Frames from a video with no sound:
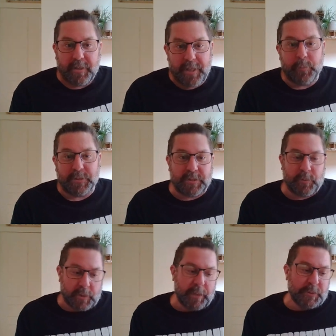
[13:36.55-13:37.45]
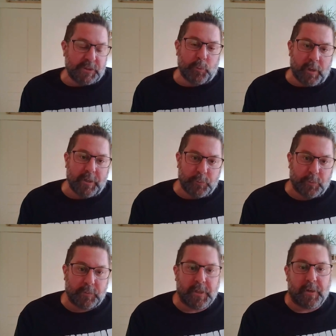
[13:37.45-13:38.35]
he was the he was the one
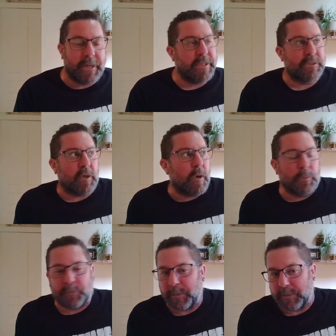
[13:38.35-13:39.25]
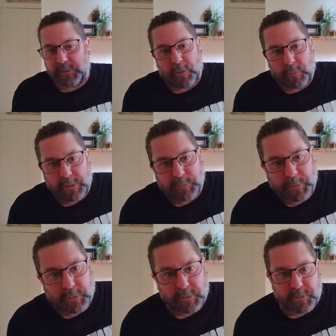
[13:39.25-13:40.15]
who you know, and he's always been so he's
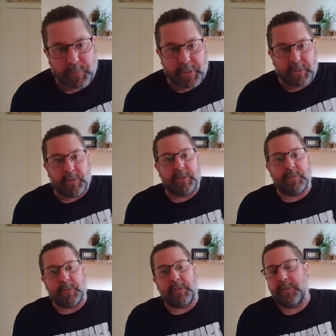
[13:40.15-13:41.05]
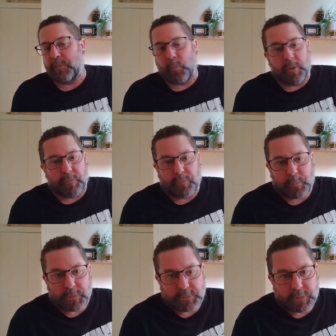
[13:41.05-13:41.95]
been good to me. He's he's a wonderful
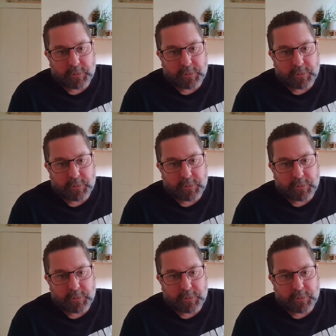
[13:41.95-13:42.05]
person.